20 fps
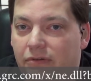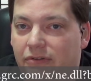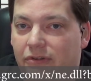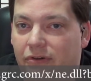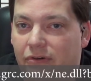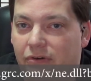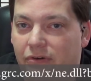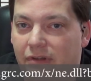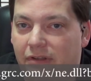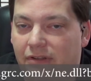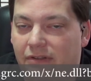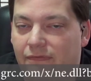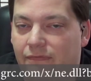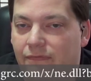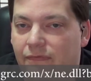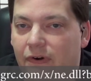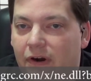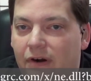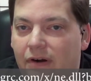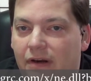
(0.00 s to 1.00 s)
So it's
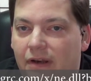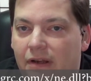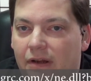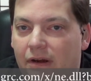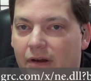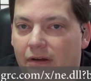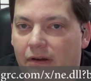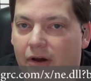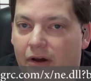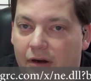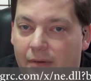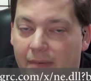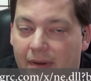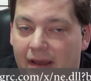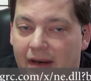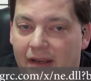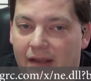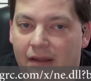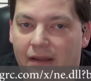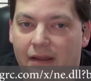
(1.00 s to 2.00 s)
very
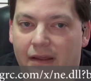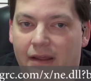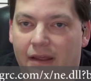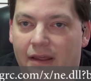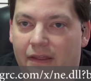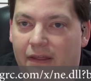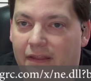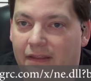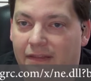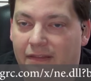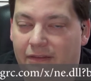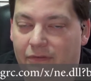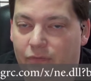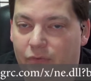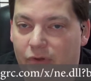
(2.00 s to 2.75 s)
automatic, and